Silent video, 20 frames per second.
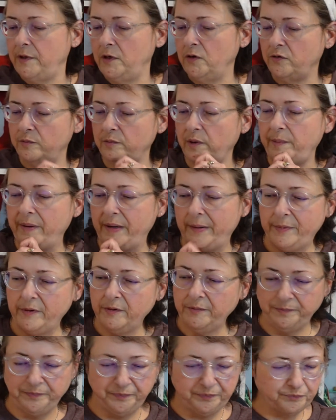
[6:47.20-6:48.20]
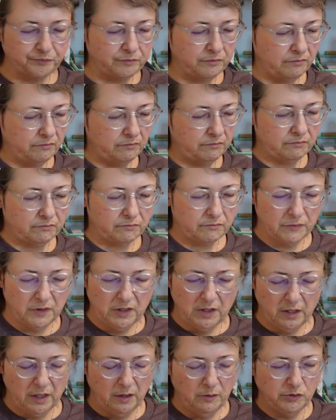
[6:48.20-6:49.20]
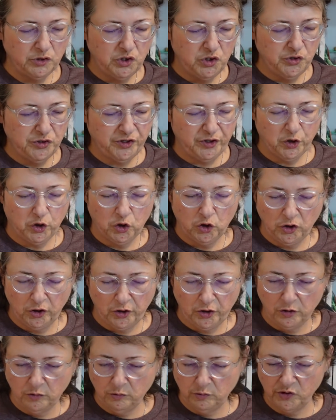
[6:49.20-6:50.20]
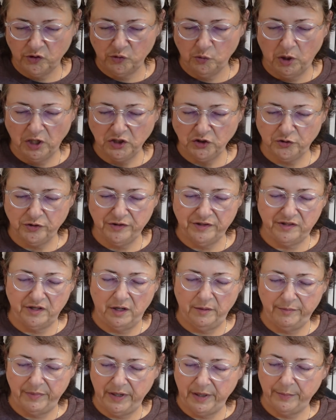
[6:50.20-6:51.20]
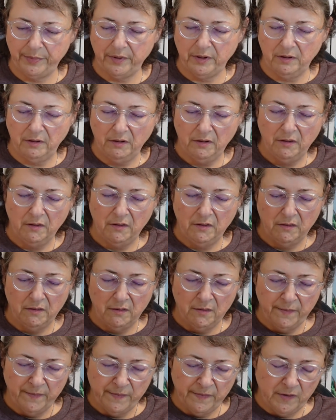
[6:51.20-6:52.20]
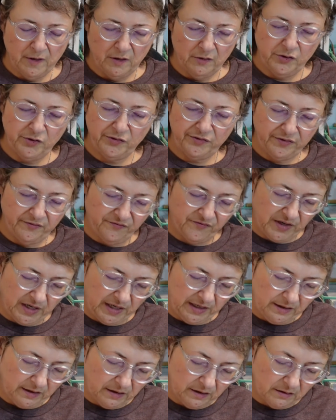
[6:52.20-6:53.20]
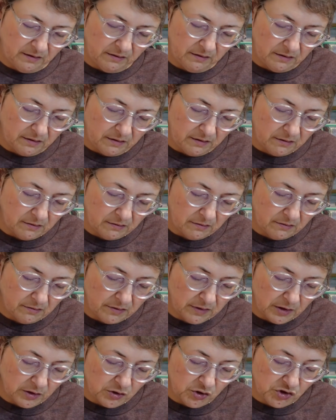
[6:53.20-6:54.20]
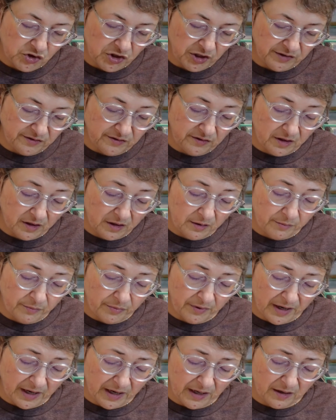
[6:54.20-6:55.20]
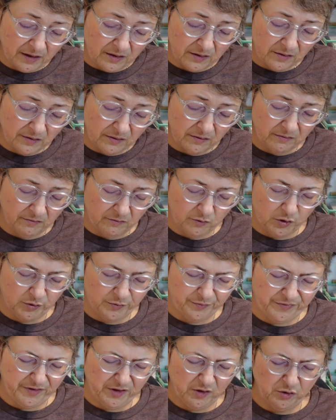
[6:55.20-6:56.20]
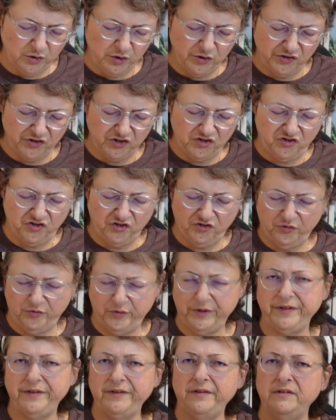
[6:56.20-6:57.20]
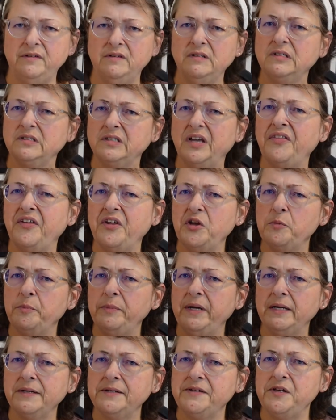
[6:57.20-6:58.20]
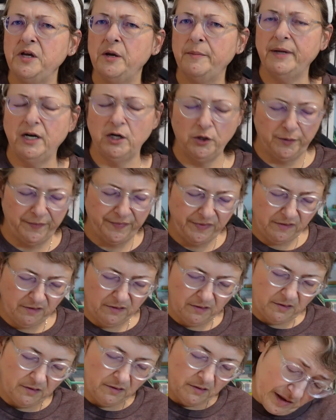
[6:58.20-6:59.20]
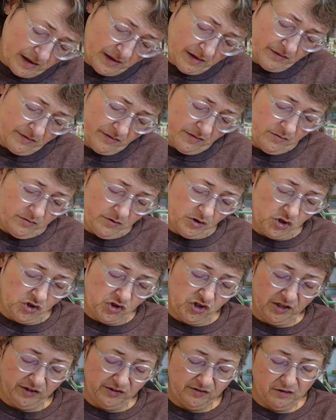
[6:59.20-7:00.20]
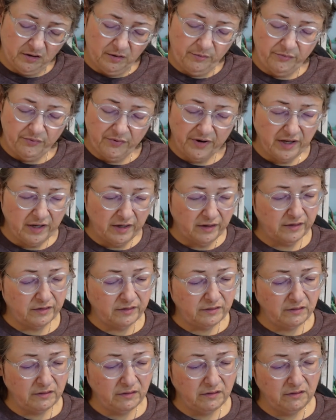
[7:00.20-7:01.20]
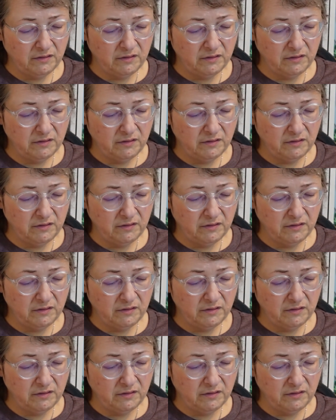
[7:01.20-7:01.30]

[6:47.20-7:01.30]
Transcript: here's my paper I was using earlier. We'll swatch on the same paper. I'll use the fine end. There's chestnut brown. Well, no, I'll use the chisel end because I think you'll be able to see it better. So there's chestnut brown,